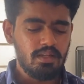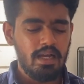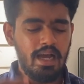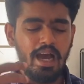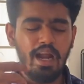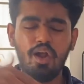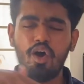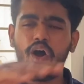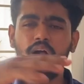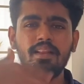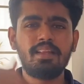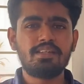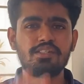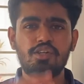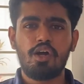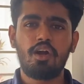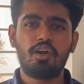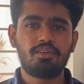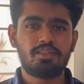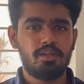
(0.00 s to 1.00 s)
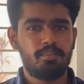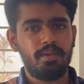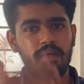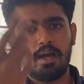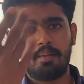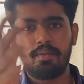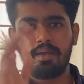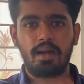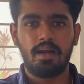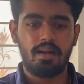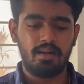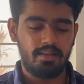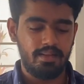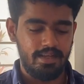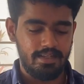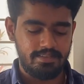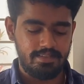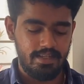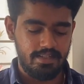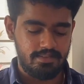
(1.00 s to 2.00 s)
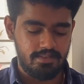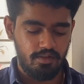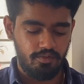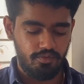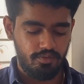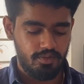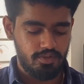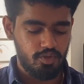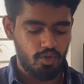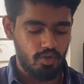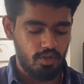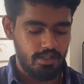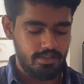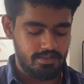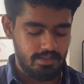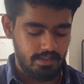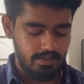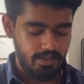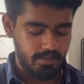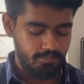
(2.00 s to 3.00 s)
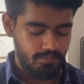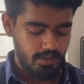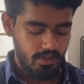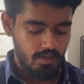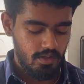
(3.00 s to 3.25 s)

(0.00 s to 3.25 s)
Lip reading: when all these short notes will be coming under the essay itself. So it's nothing.